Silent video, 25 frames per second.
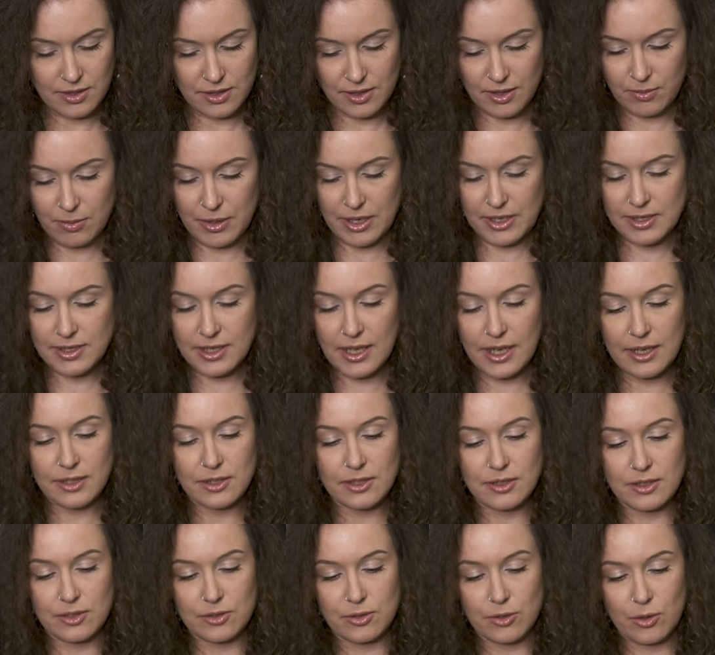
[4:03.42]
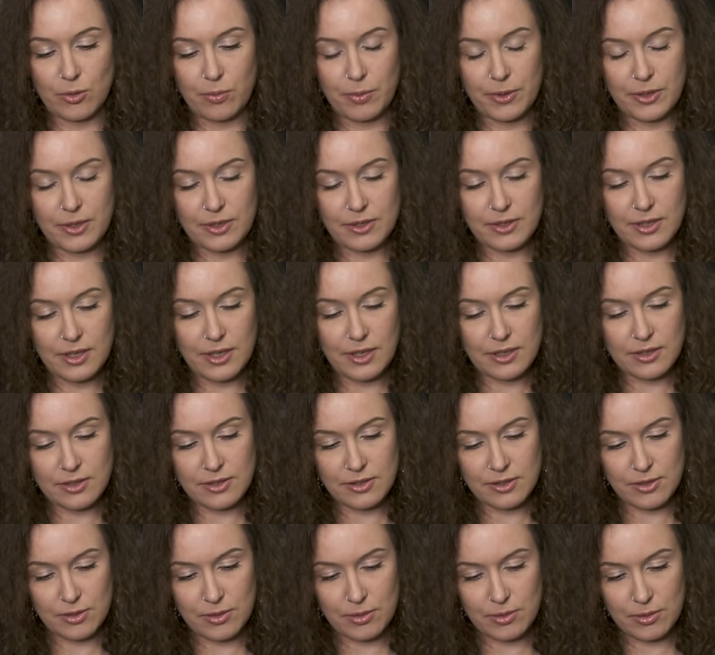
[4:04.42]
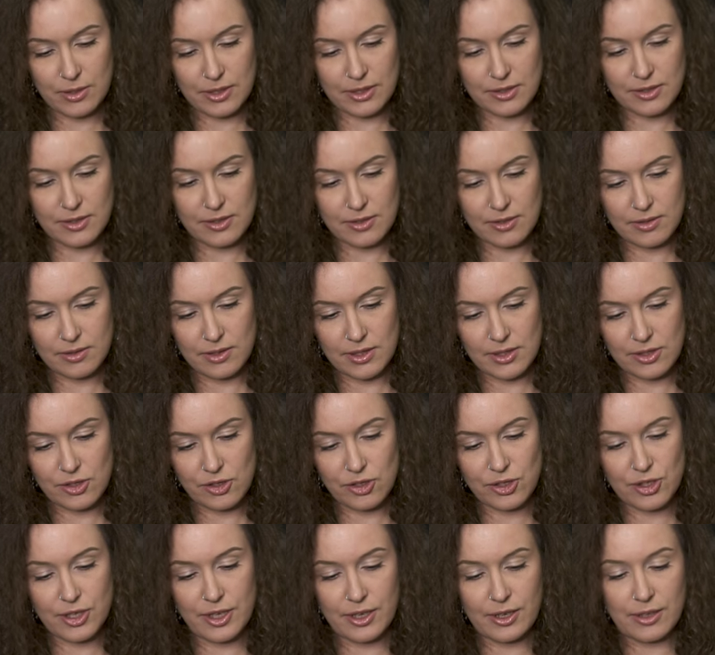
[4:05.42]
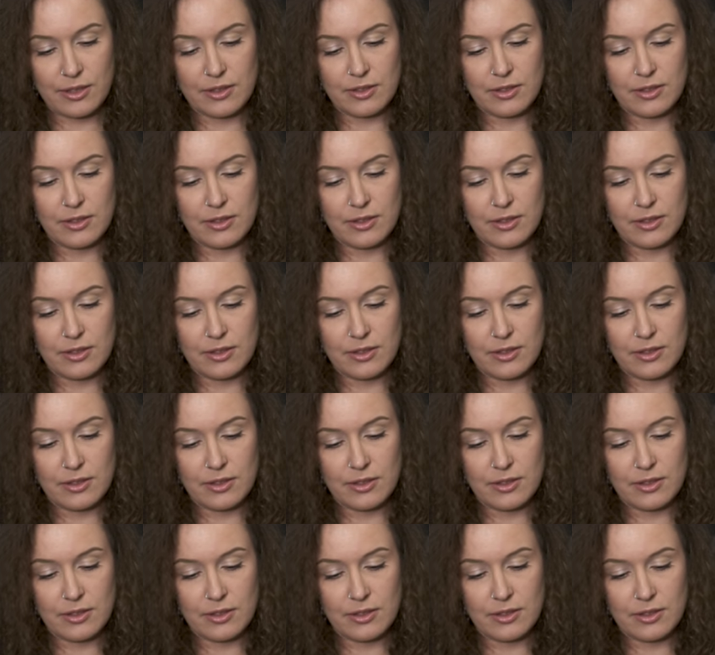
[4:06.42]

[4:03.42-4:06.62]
The mask, I didn't open it yet, so let's check it.